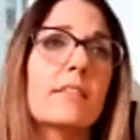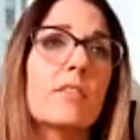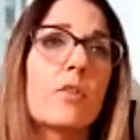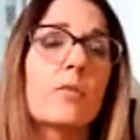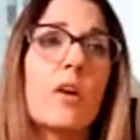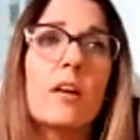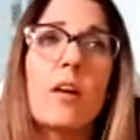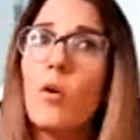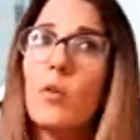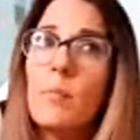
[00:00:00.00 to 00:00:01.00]
You know, not
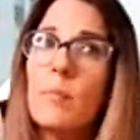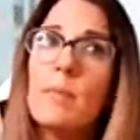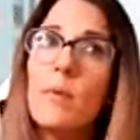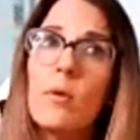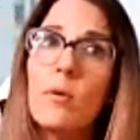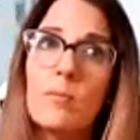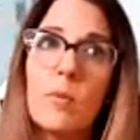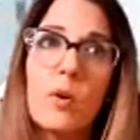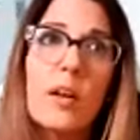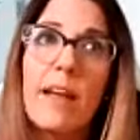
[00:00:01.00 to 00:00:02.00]
all the people
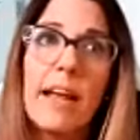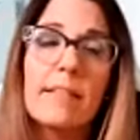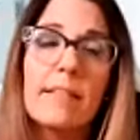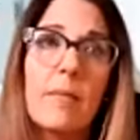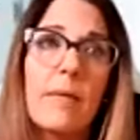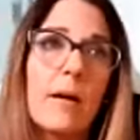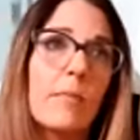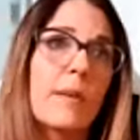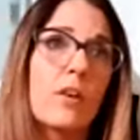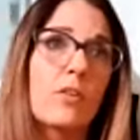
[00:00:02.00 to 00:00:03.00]
motivates
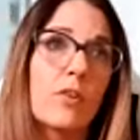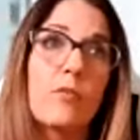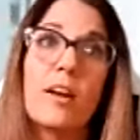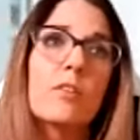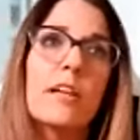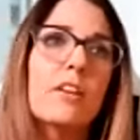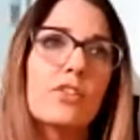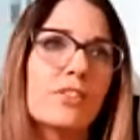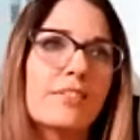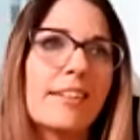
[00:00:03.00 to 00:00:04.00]
because of
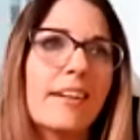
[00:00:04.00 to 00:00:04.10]
recognition.